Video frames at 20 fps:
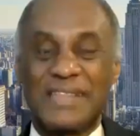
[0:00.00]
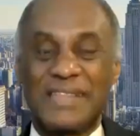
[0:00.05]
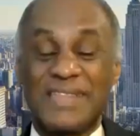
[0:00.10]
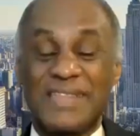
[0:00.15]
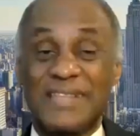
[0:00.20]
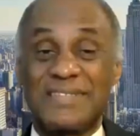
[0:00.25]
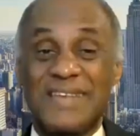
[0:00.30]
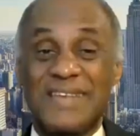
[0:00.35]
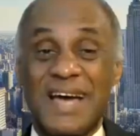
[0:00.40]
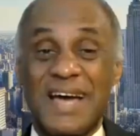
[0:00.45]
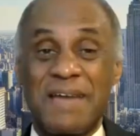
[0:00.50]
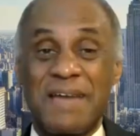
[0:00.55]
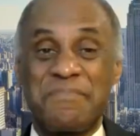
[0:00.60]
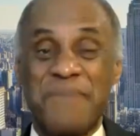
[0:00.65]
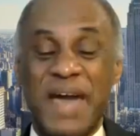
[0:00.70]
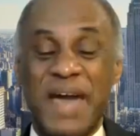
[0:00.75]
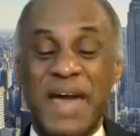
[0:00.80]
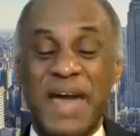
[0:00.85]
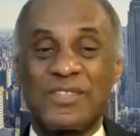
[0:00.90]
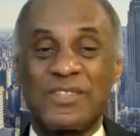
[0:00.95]
at that
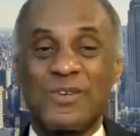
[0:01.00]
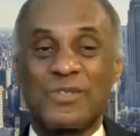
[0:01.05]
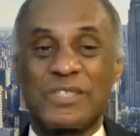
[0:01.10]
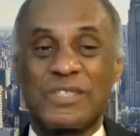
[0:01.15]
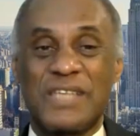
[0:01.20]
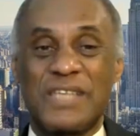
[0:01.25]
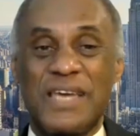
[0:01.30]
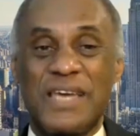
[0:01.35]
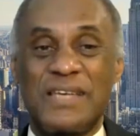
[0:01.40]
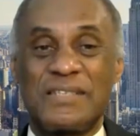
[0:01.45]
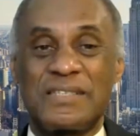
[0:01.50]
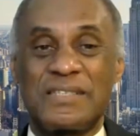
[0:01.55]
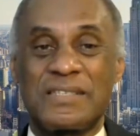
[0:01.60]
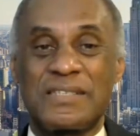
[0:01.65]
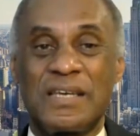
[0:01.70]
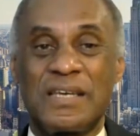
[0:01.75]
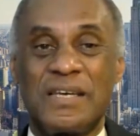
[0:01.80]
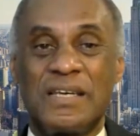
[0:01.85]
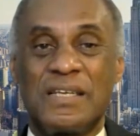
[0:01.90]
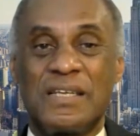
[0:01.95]
time, back in those
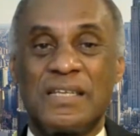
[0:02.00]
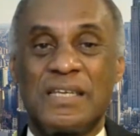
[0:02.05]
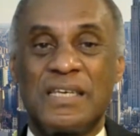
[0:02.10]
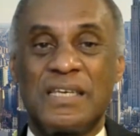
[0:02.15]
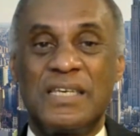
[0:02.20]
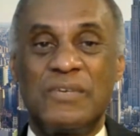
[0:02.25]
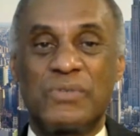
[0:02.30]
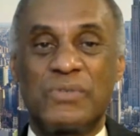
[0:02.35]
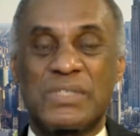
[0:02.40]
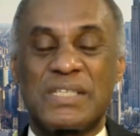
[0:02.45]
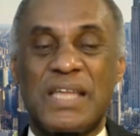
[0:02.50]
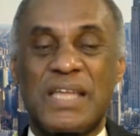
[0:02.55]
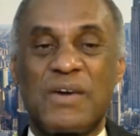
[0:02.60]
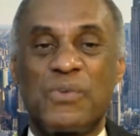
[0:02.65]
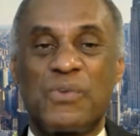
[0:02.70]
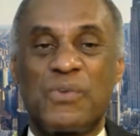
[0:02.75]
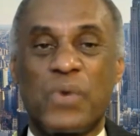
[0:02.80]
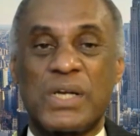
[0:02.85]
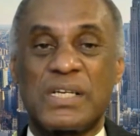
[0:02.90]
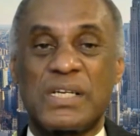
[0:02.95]
days, he was
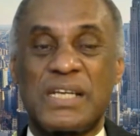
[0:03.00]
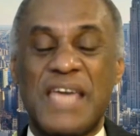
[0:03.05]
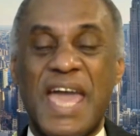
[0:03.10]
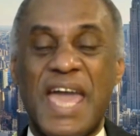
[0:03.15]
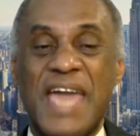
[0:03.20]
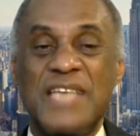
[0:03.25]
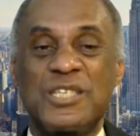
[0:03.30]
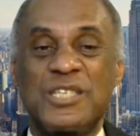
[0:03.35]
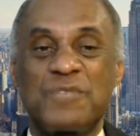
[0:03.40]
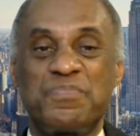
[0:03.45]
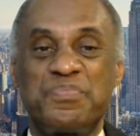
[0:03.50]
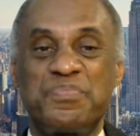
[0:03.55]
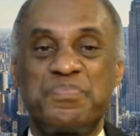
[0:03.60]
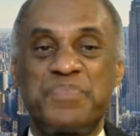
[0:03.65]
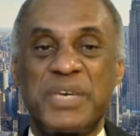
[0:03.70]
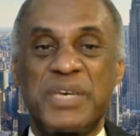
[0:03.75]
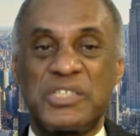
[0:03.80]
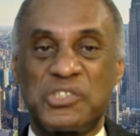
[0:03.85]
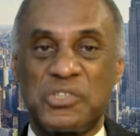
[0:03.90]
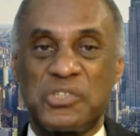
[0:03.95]
one of the ace
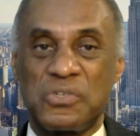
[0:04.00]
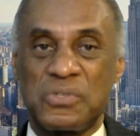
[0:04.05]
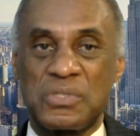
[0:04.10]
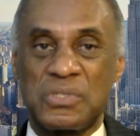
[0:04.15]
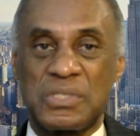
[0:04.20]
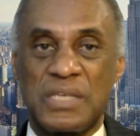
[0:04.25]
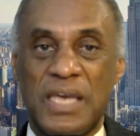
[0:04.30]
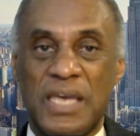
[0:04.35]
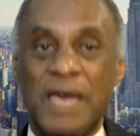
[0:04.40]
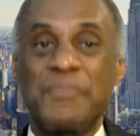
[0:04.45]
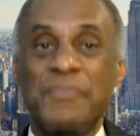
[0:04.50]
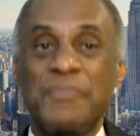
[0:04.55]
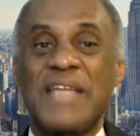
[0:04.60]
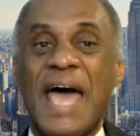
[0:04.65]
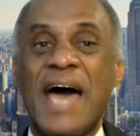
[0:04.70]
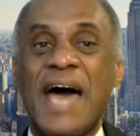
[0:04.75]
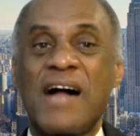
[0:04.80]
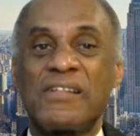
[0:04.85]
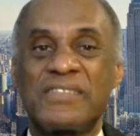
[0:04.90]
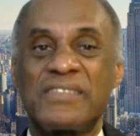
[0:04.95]
pitchers. Him
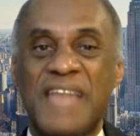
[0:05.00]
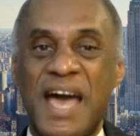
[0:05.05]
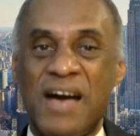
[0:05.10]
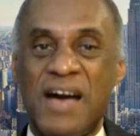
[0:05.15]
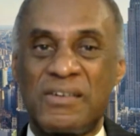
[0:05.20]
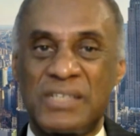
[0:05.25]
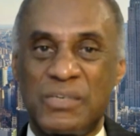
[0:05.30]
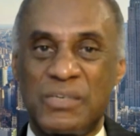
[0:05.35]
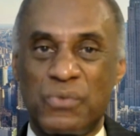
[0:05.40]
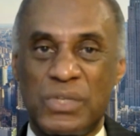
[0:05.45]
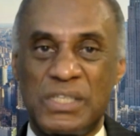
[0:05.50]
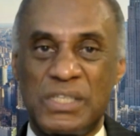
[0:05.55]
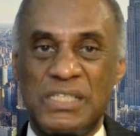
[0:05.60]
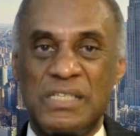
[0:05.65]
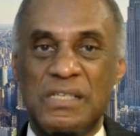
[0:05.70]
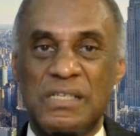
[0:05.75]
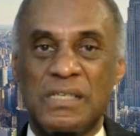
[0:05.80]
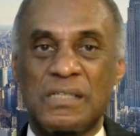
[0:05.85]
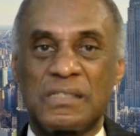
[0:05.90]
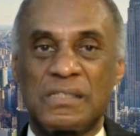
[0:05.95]
and Al Downing were
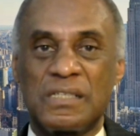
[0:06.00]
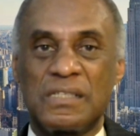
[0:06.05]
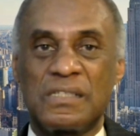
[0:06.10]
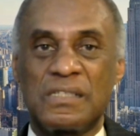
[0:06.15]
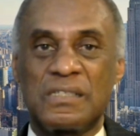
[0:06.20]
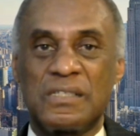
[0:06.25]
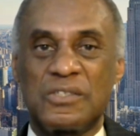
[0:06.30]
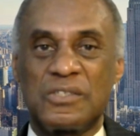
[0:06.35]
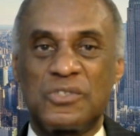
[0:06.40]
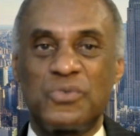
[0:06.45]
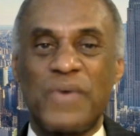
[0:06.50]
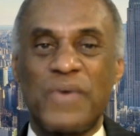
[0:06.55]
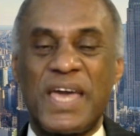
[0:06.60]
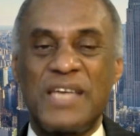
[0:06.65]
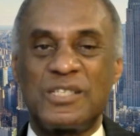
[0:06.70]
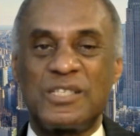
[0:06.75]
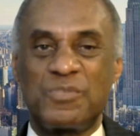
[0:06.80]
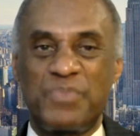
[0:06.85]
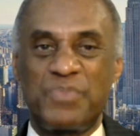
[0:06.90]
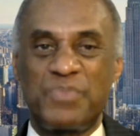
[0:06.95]
the two
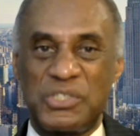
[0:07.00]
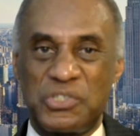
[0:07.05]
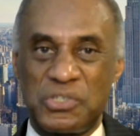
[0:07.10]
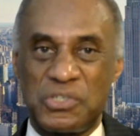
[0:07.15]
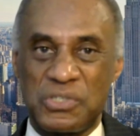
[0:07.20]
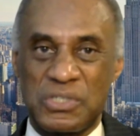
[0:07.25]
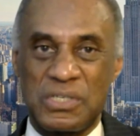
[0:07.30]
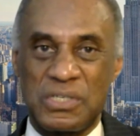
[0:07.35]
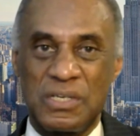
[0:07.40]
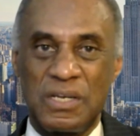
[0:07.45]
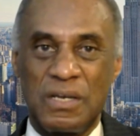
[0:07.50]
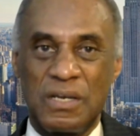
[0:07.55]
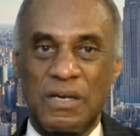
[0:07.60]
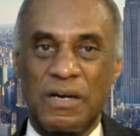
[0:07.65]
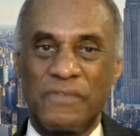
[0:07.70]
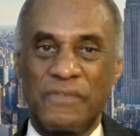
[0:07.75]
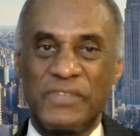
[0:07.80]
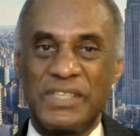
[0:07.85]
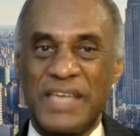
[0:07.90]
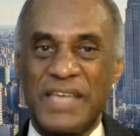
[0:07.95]
ace pitchers
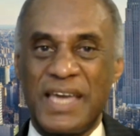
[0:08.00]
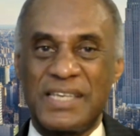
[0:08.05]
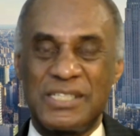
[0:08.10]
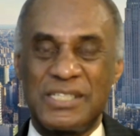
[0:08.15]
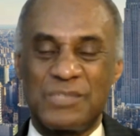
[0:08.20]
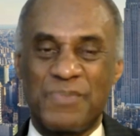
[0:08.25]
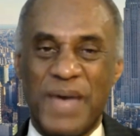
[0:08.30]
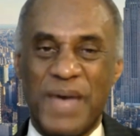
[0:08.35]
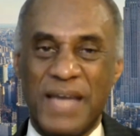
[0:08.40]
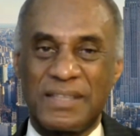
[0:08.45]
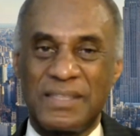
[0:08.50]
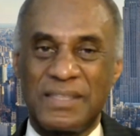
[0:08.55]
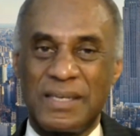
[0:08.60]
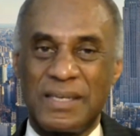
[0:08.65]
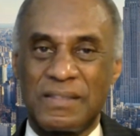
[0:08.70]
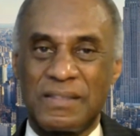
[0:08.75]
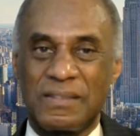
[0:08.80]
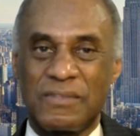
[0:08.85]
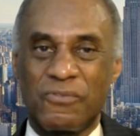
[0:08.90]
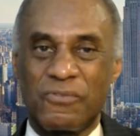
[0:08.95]
of the Yankees back
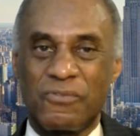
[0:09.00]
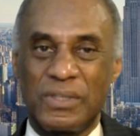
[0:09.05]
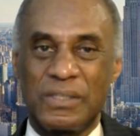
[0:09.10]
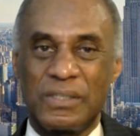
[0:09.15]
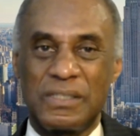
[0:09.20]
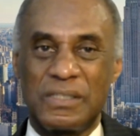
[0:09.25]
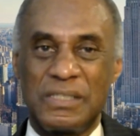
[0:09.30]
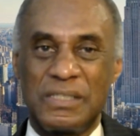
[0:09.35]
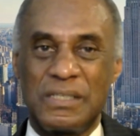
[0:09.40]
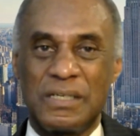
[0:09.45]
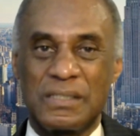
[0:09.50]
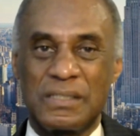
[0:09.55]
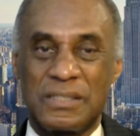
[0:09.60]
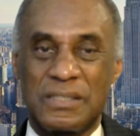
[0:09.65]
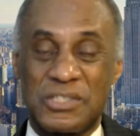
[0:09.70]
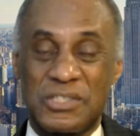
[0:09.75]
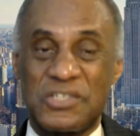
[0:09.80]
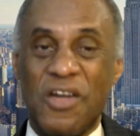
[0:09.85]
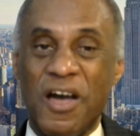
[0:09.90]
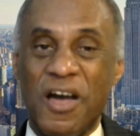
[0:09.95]
then,
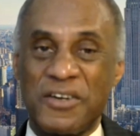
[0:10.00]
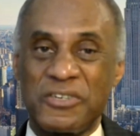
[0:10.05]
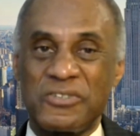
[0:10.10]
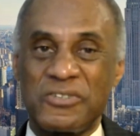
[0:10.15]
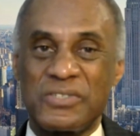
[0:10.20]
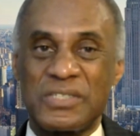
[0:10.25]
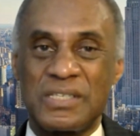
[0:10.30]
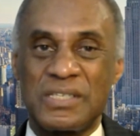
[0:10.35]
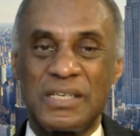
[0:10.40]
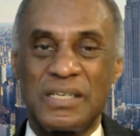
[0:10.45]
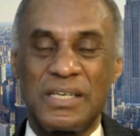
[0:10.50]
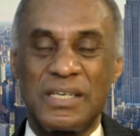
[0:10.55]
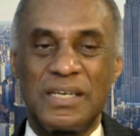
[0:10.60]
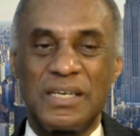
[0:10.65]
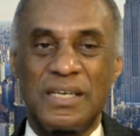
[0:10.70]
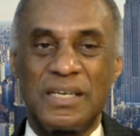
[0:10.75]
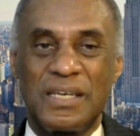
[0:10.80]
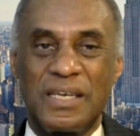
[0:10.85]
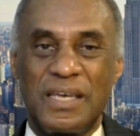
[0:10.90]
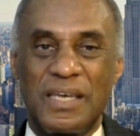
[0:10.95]
the starters.
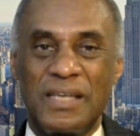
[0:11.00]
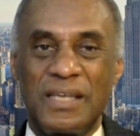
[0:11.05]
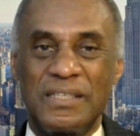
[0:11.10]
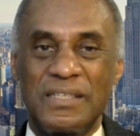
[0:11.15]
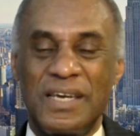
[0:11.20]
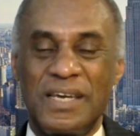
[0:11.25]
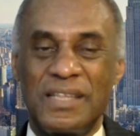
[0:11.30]
And